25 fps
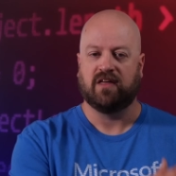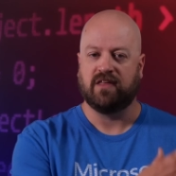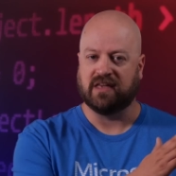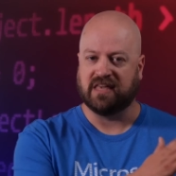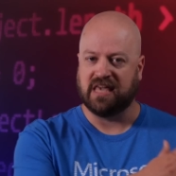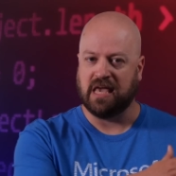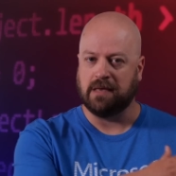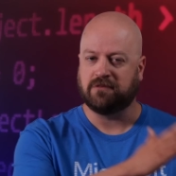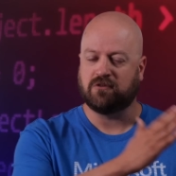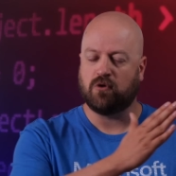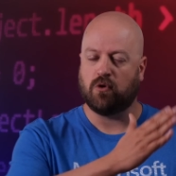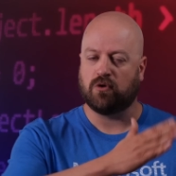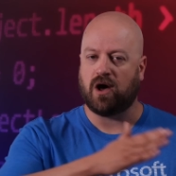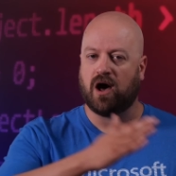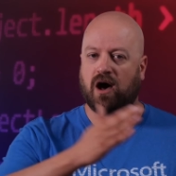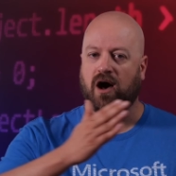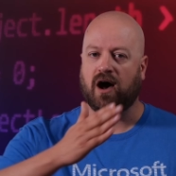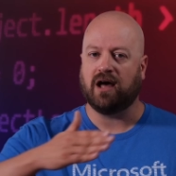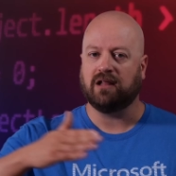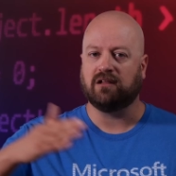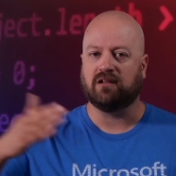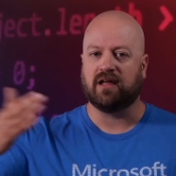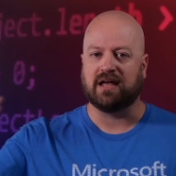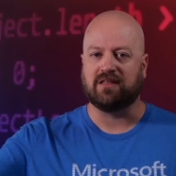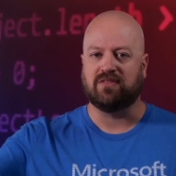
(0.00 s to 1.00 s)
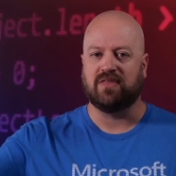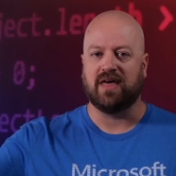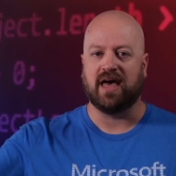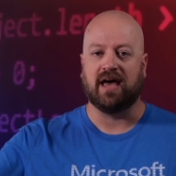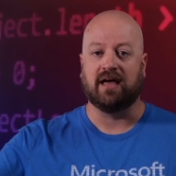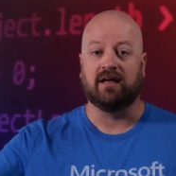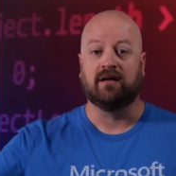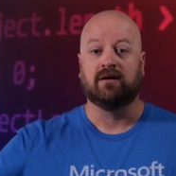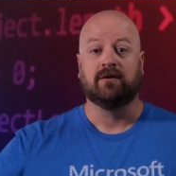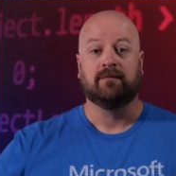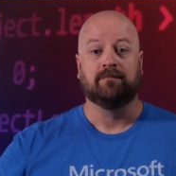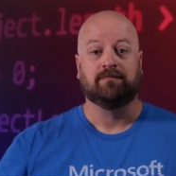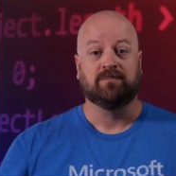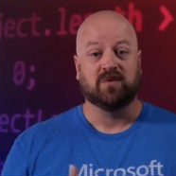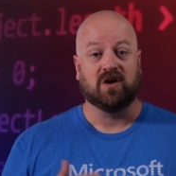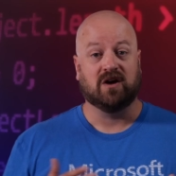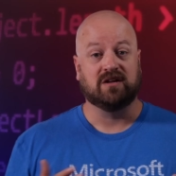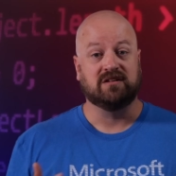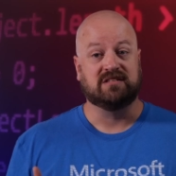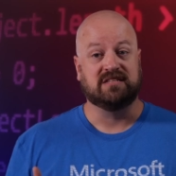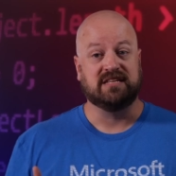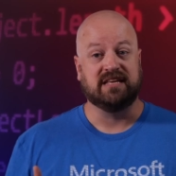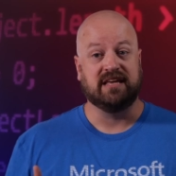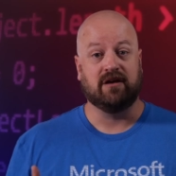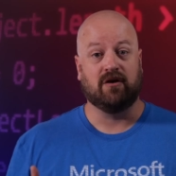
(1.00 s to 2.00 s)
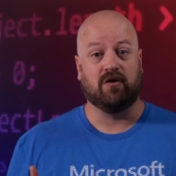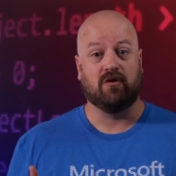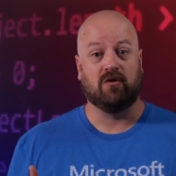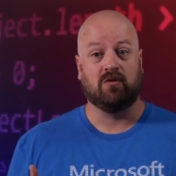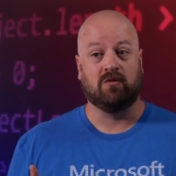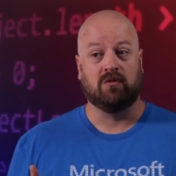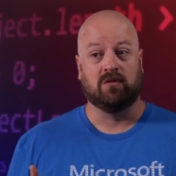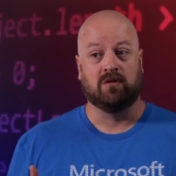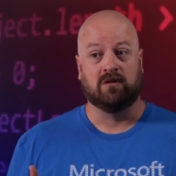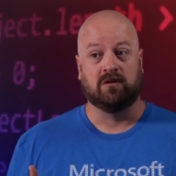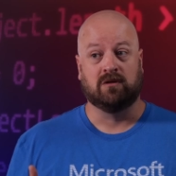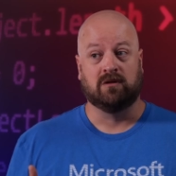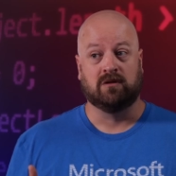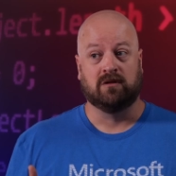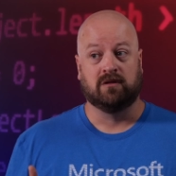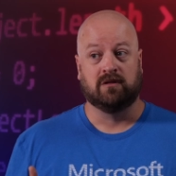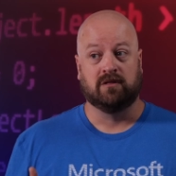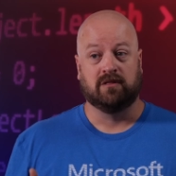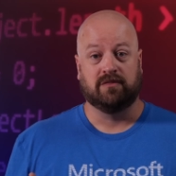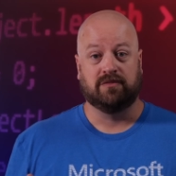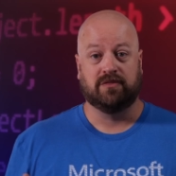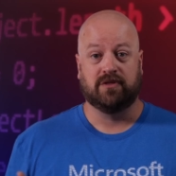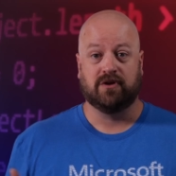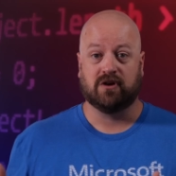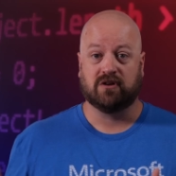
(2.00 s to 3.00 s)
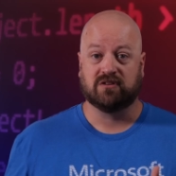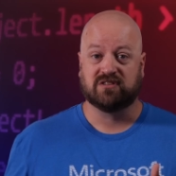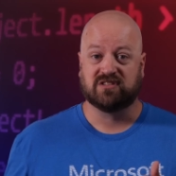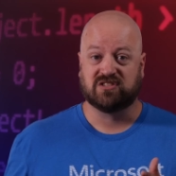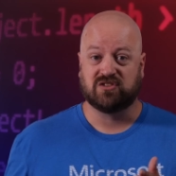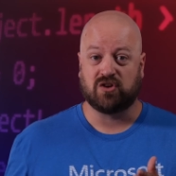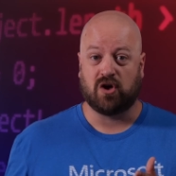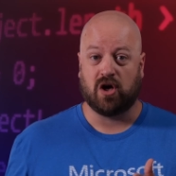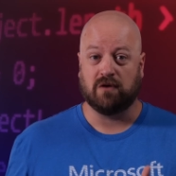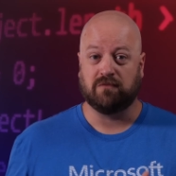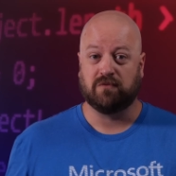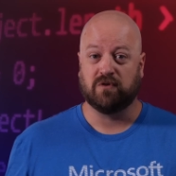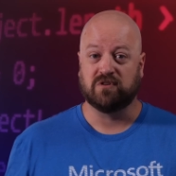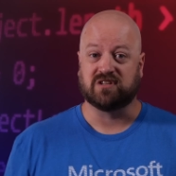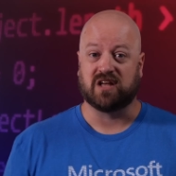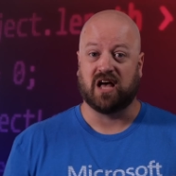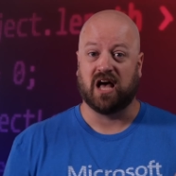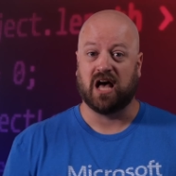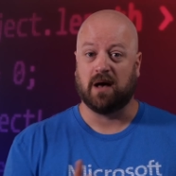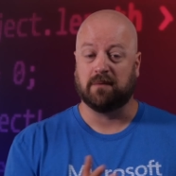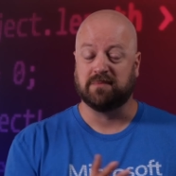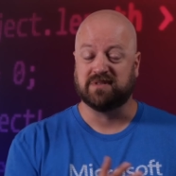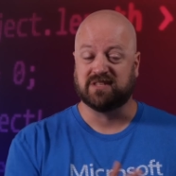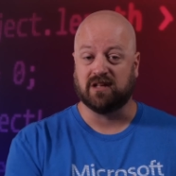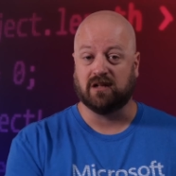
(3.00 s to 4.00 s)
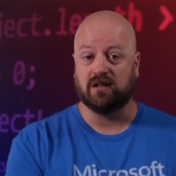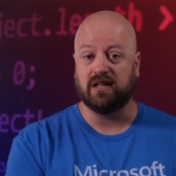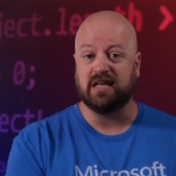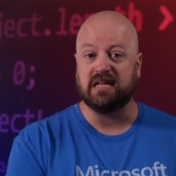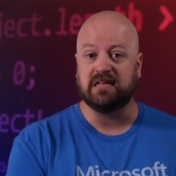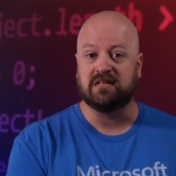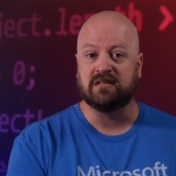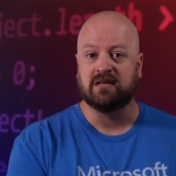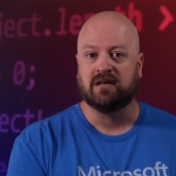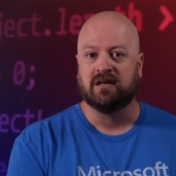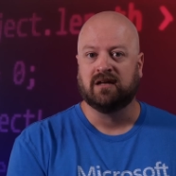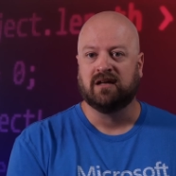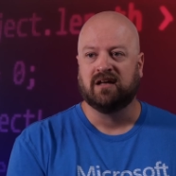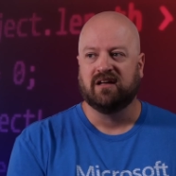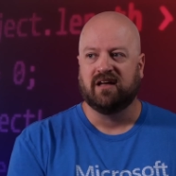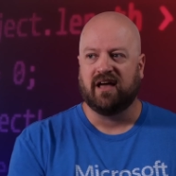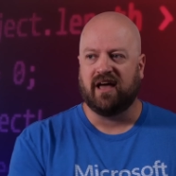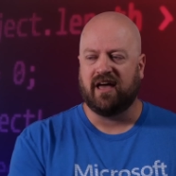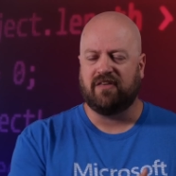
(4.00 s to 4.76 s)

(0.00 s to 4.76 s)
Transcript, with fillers: And it keeps going on like that until their software is obsolete